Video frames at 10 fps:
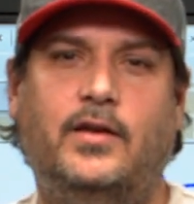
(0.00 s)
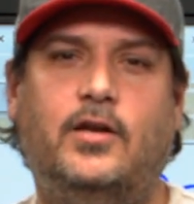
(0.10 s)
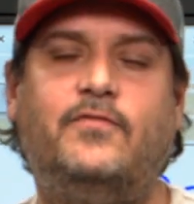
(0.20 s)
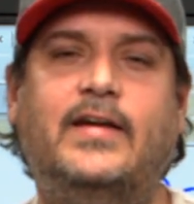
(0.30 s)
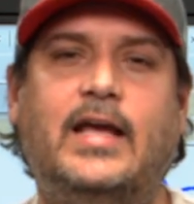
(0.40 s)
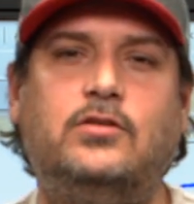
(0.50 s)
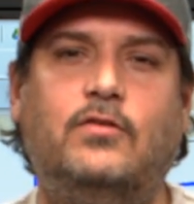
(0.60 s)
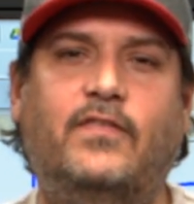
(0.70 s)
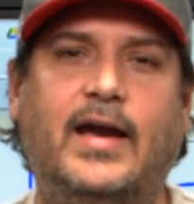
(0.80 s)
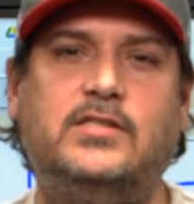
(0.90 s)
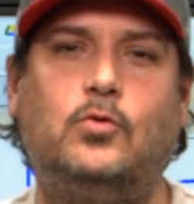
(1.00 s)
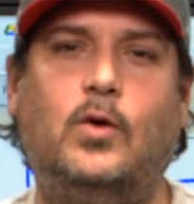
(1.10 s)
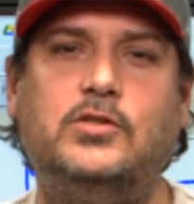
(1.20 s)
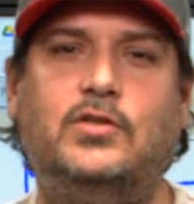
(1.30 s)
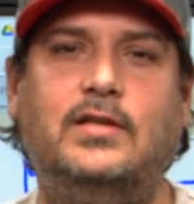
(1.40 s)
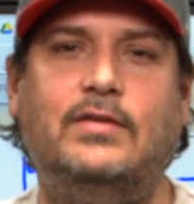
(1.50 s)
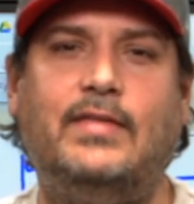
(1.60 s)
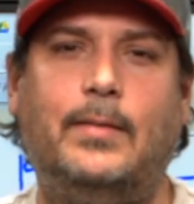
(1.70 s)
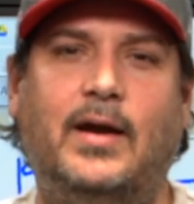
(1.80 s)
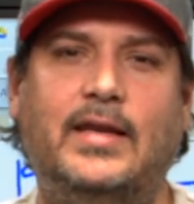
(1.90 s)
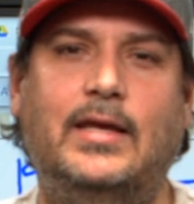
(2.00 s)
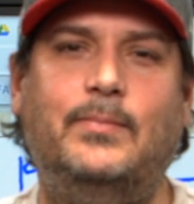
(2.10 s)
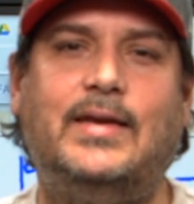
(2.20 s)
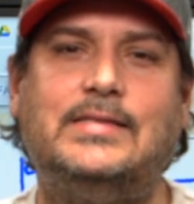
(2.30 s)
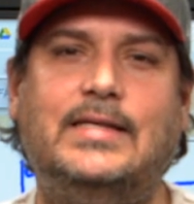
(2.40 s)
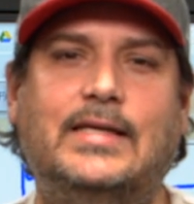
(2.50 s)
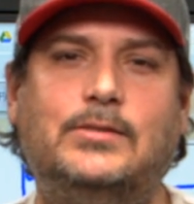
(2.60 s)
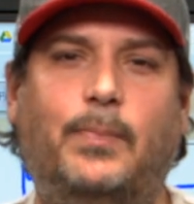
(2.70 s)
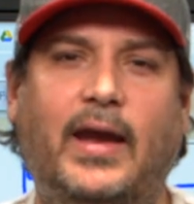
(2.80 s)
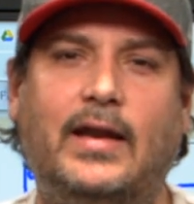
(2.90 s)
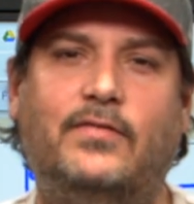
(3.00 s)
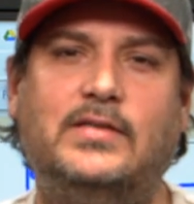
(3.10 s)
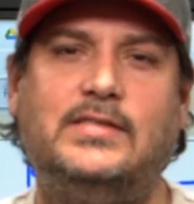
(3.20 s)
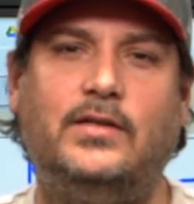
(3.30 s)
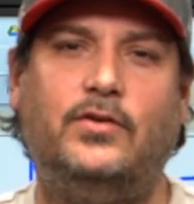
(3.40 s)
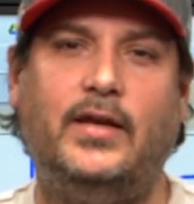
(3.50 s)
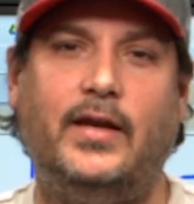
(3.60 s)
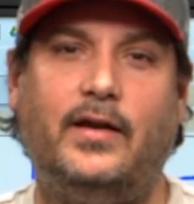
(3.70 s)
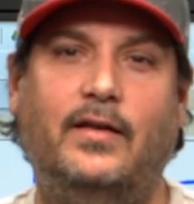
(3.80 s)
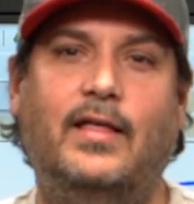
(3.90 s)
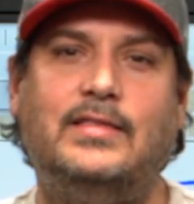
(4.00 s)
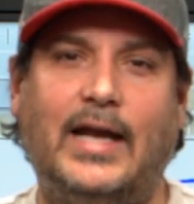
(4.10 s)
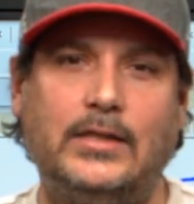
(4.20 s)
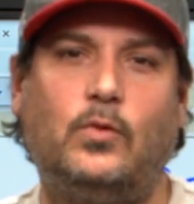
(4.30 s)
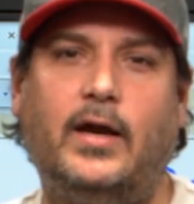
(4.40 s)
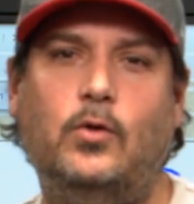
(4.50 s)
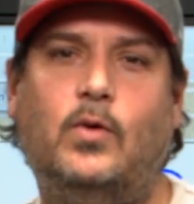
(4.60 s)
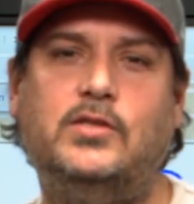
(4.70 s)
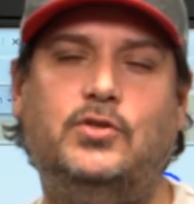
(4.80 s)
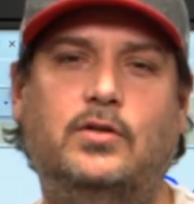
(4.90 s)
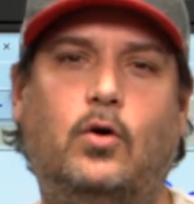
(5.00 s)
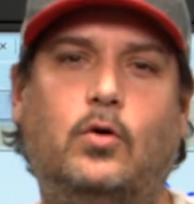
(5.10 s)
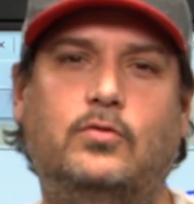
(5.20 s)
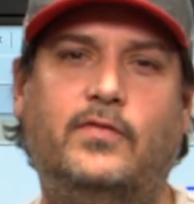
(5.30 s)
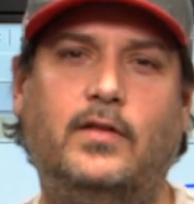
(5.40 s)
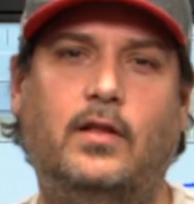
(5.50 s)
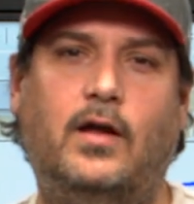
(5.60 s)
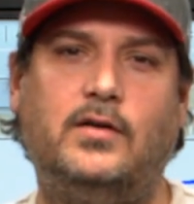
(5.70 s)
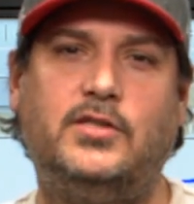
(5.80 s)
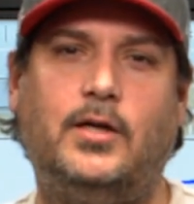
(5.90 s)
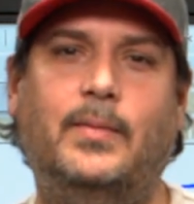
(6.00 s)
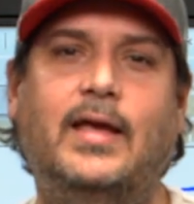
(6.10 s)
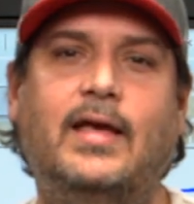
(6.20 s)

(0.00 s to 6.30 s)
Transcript: Your financial advisor wants you to leave that money in because he gets paid every single year. That's why he wants you to hold for the long term.